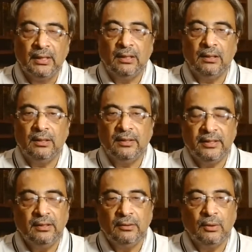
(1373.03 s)
uh,
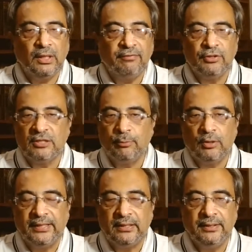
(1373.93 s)
then you have to just
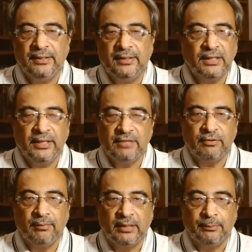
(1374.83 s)
politely disengage
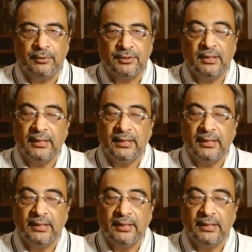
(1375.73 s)
from that person.